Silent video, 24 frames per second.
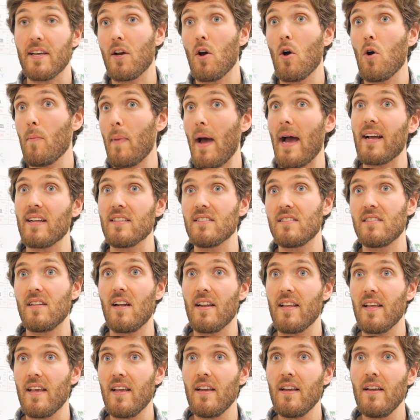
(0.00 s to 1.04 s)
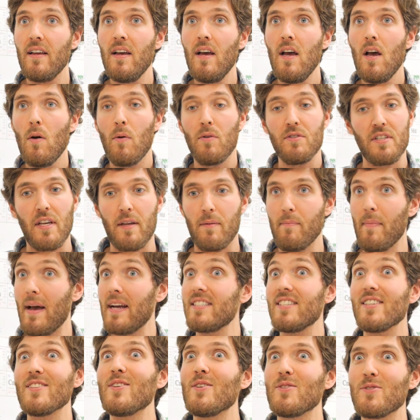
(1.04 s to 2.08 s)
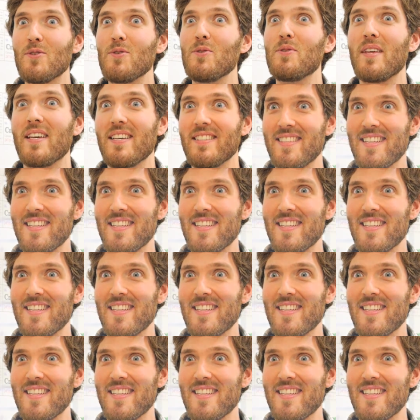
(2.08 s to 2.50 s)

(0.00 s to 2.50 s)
going back and studying was like meshing those two things